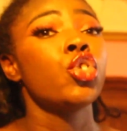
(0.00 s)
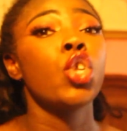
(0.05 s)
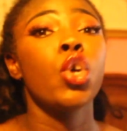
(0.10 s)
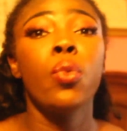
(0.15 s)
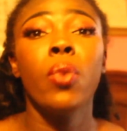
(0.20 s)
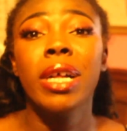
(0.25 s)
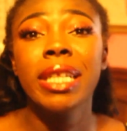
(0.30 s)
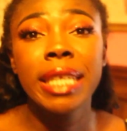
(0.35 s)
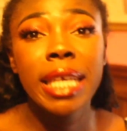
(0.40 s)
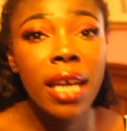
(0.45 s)
So
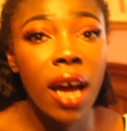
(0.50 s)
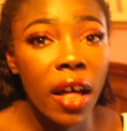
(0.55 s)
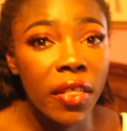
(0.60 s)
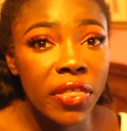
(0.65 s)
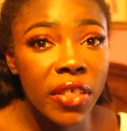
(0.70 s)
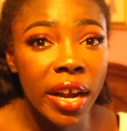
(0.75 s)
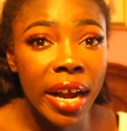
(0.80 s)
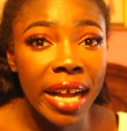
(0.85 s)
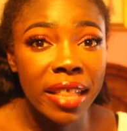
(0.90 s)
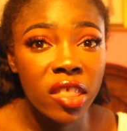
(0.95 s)
once I
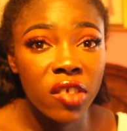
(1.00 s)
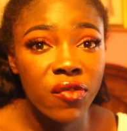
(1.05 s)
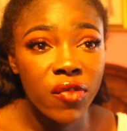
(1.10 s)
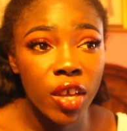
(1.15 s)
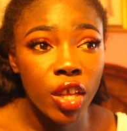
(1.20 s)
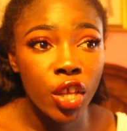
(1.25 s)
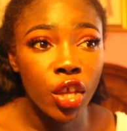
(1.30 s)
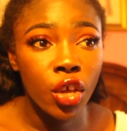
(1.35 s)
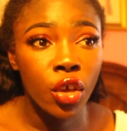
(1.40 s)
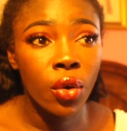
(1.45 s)
got there at the
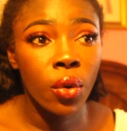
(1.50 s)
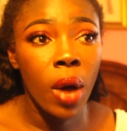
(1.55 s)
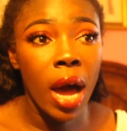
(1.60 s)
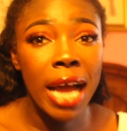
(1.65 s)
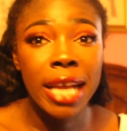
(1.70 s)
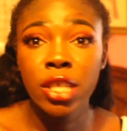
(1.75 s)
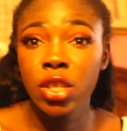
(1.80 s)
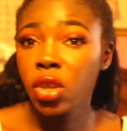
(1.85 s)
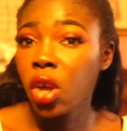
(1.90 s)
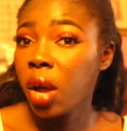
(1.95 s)
venue,
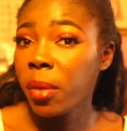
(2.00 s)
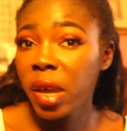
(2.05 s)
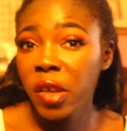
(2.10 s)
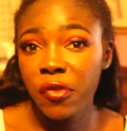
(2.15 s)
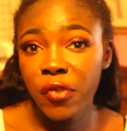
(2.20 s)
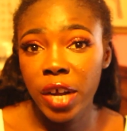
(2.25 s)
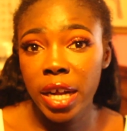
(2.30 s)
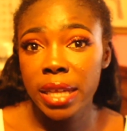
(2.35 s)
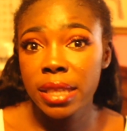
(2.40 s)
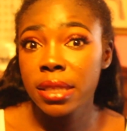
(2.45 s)
I saw my
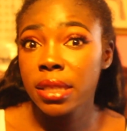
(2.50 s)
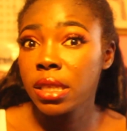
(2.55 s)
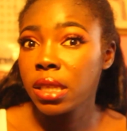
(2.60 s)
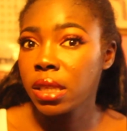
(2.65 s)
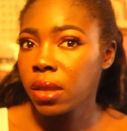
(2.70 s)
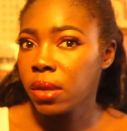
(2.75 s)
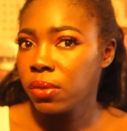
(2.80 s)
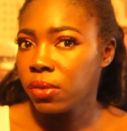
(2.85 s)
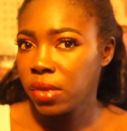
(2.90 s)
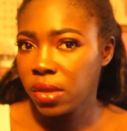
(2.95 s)
friends,
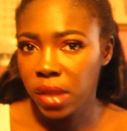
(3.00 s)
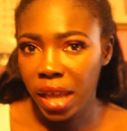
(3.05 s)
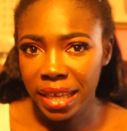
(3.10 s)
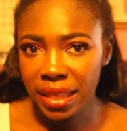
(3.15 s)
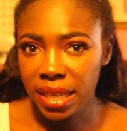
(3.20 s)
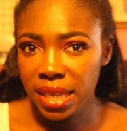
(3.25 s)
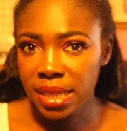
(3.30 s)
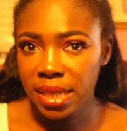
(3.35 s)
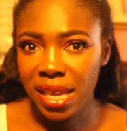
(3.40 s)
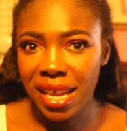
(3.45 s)
like
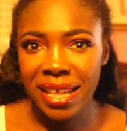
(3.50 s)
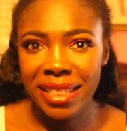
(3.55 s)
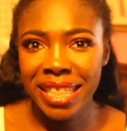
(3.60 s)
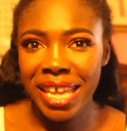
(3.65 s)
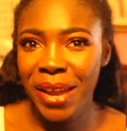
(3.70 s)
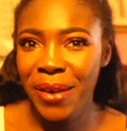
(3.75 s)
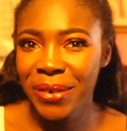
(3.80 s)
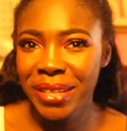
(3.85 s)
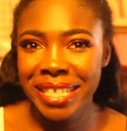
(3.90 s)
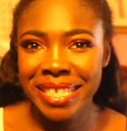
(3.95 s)
they said,
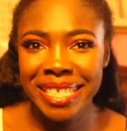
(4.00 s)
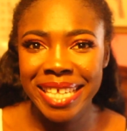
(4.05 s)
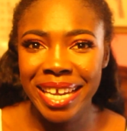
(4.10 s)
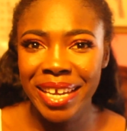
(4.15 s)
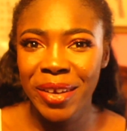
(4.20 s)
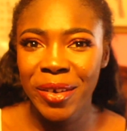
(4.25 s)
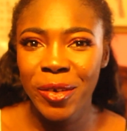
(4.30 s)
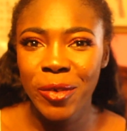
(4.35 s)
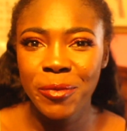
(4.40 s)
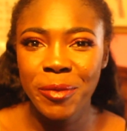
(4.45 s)
they were the
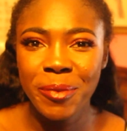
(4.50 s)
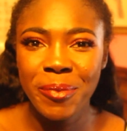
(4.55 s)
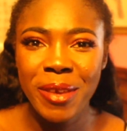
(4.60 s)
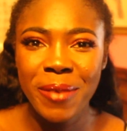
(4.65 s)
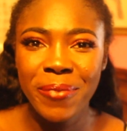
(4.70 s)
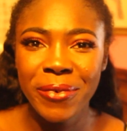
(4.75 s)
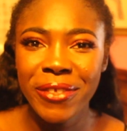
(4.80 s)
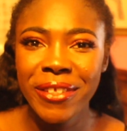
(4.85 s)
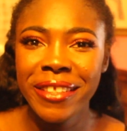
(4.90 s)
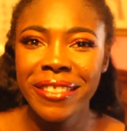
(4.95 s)
second group of
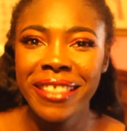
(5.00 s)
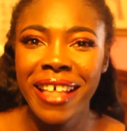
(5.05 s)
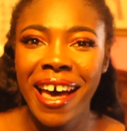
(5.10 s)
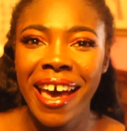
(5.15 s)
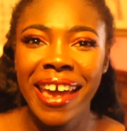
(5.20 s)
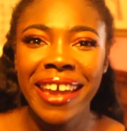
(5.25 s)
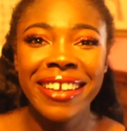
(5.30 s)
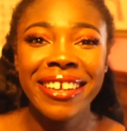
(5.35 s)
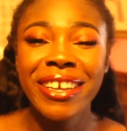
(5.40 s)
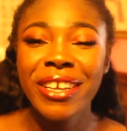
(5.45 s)
people in
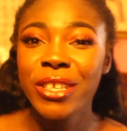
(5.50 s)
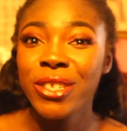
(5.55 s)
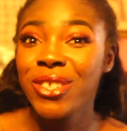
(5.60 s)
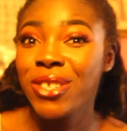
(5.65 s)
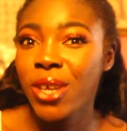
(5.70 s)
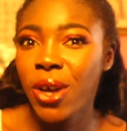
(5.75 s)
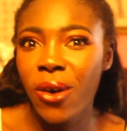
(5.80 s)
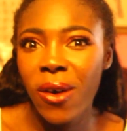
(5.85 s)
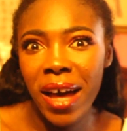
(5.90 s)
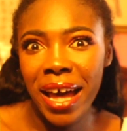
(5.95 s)
line,
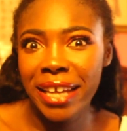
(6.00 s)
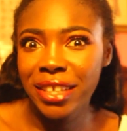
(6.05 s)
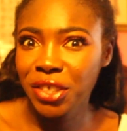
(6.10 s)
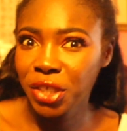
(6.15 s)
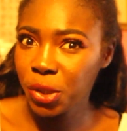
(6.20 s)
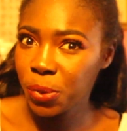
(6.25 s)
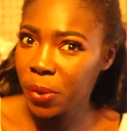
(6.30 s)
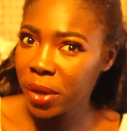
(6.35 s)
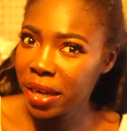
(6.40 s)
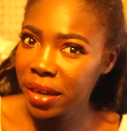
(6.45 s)
so I
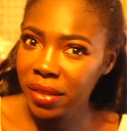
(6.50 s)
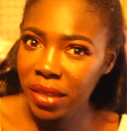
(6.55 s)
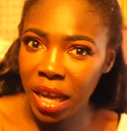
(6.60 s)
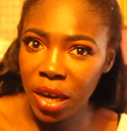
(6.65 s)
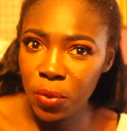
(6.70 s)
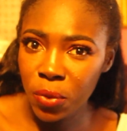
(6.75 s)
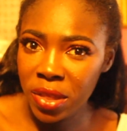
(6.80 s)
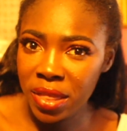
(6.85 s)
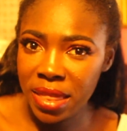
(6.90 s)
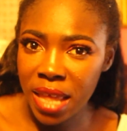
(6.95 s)
just went in
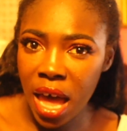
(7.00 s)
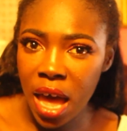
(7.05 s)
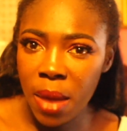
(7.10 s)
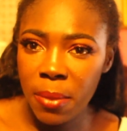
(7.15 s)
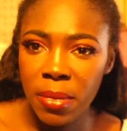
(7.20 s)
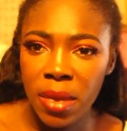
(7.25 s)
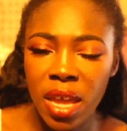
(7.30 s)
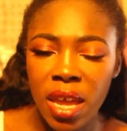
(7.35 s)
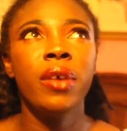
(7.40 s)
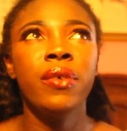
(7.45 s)
line with
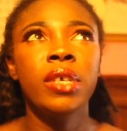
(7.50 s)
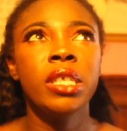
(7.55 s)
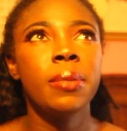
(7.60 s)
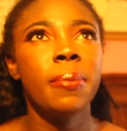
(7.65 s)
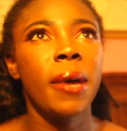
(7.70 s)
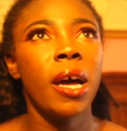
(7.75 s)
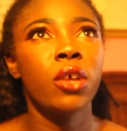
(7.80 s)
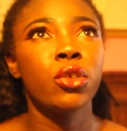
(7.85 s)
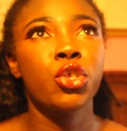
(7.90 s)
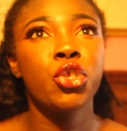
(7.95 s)
them. It was
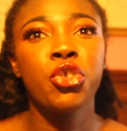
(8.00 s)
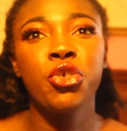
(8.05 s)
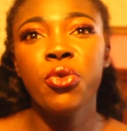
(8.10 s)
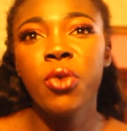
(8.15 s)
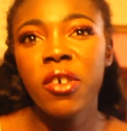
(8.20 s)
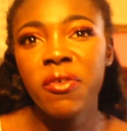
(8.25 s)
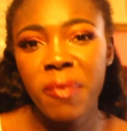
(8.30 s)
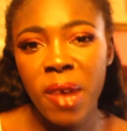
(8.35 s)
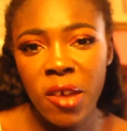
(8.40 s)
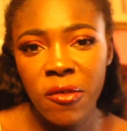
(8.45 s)
about
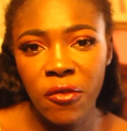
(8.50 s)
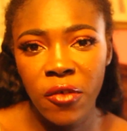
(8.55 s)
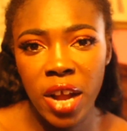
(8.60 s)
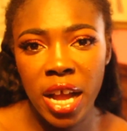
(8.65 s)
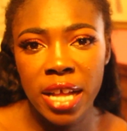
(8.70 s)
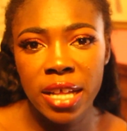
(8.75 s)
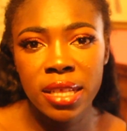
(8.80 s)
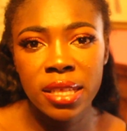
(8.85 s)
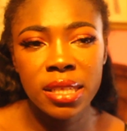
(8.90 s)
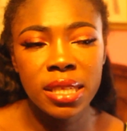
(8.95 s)
2 of my
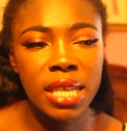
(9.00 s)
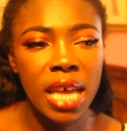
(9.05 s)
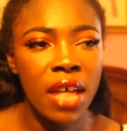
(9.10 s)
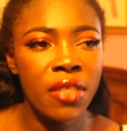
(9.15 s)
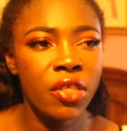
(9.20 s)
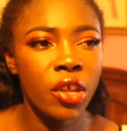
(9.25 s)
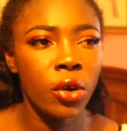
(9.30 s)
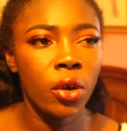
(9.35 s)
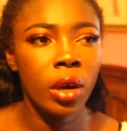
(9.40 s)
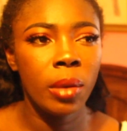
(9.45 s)
friends
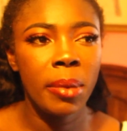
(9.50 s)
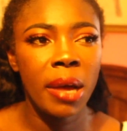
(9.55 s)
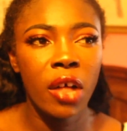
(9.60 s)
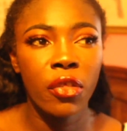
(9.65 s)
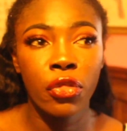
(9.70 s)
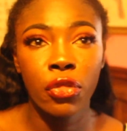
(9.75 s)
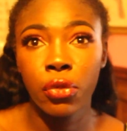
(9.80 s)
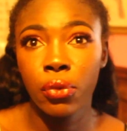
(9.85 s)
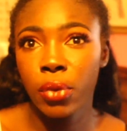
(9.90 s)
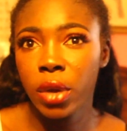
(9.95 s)
and there were
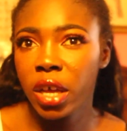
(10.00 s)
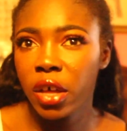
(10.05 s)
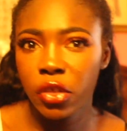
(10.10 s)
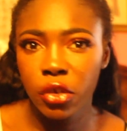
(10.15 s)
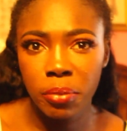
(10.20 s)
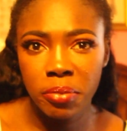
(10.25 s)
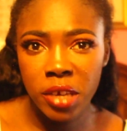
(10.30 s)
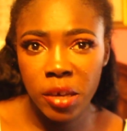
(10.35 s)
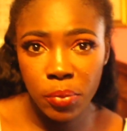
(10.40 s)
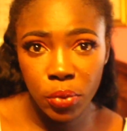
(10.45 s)
about 3
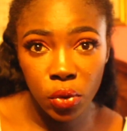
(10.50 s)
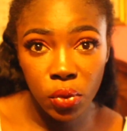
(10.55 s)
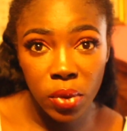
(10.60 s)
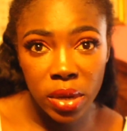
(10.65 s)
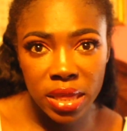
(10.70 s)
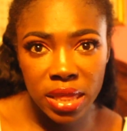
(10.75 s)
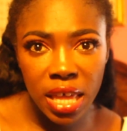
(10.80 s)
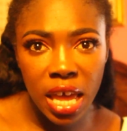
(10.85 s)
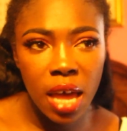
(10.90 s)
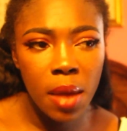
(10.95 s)
other people
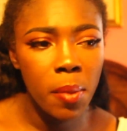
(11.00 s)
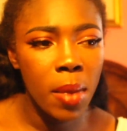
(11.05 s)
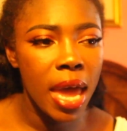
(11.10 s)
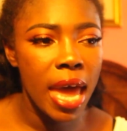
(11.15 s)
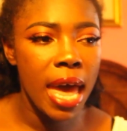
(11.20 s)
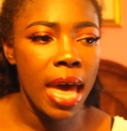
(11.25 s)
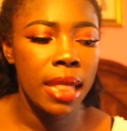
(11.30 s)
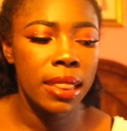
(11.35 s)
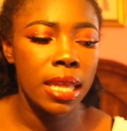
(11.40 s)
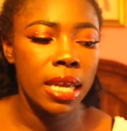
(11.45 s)
with them,
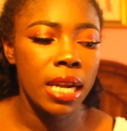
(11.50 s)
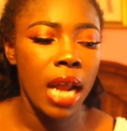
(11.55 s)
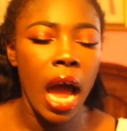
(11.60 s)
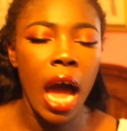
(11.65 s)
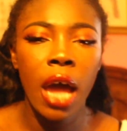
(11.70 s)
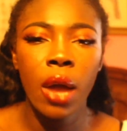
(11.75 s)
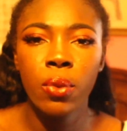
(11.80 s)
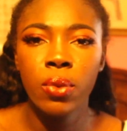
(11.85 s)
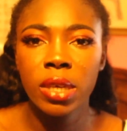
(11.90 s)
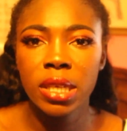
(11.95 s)
and then
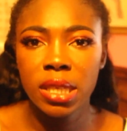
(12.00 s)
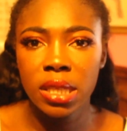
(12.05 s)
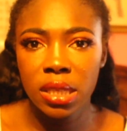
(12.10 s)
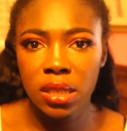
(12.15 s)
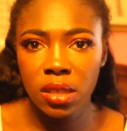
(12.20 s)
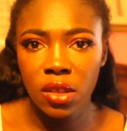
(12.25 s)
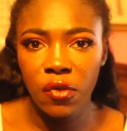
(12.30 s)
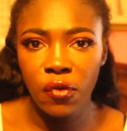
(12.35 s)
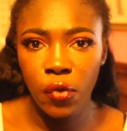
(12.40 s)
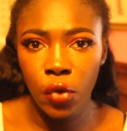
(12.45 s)
I was
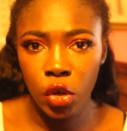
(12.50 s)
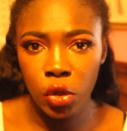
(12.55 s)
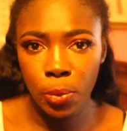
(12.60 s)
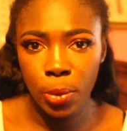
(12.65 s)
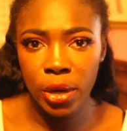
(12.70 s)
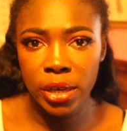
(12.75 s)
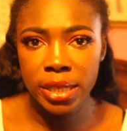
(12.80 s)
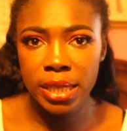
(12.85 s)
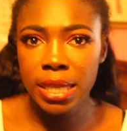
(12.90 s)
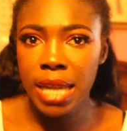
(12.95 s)
the 4th
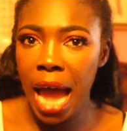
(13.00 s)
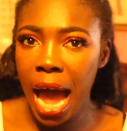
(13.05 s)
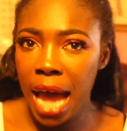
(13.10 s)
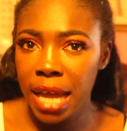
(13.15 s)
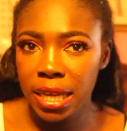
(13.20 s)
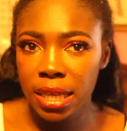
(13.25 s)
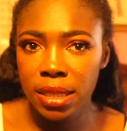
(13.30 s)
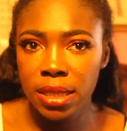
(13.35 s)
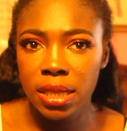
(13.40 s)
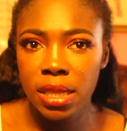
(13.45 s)
person
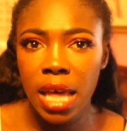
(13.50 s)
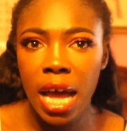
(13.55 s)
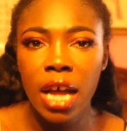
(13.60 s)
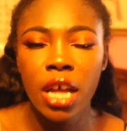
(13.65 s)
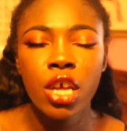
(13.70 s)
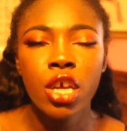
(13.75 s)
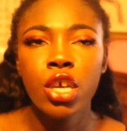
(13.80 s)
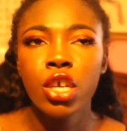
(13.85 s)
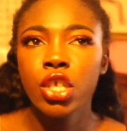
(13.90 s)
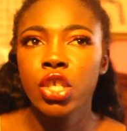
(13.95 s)
adding to
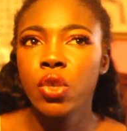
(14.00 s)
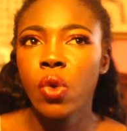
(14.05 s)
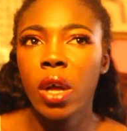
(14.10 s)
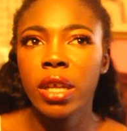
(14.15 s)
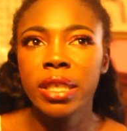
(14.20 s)
that, so